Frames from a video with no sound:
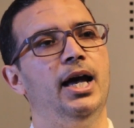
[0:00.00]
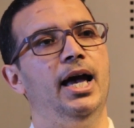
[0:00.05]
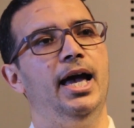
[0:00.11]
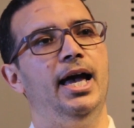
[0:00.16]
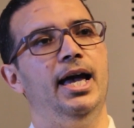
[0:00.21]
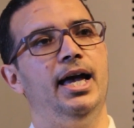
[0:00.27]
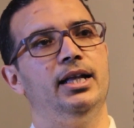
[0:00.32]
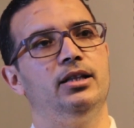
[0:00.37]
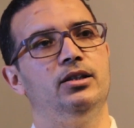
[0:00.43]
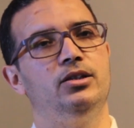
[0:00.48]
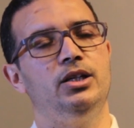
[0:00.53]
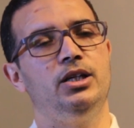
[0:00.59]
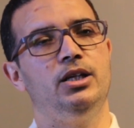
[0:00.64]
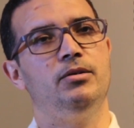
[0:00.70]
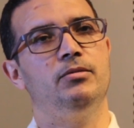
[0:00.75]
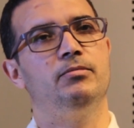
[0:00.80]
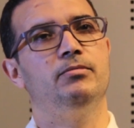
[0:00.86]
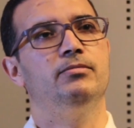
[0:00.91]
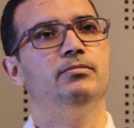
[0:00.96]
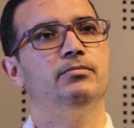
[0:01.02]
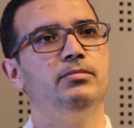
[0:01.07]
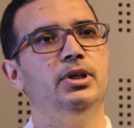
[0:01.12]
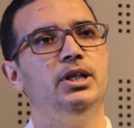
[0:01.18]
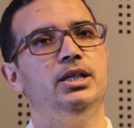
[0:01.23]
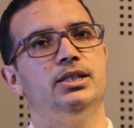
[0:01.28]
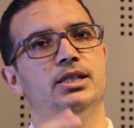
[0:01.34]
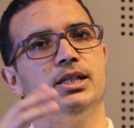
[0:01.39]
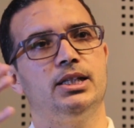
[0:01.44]
and they
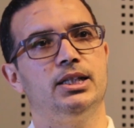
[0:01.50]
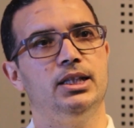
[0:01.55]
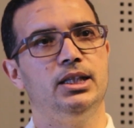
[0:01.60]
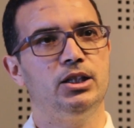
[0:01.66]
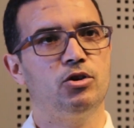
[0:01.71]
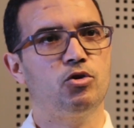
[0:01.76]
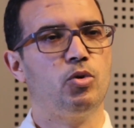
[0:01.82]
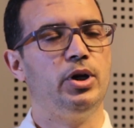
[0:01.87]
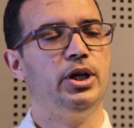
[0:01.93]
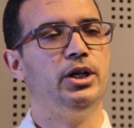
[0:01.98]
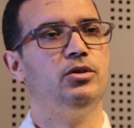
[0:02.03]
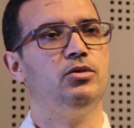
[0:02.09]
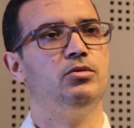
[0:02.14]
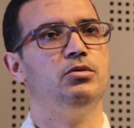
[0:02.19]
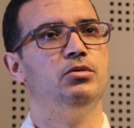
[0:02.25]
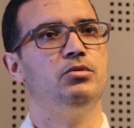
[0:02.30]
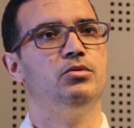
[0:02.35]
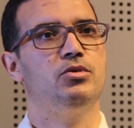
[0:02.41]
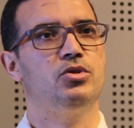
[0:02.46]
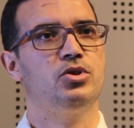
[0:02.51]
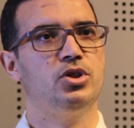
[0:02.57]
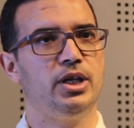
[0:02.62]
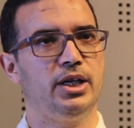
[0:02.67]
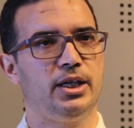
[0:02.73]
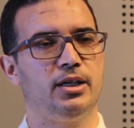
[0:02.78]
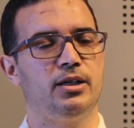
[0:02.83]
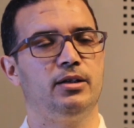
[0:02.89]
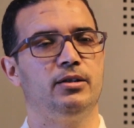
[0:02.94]
basically try to
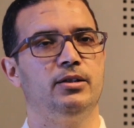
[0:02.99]
check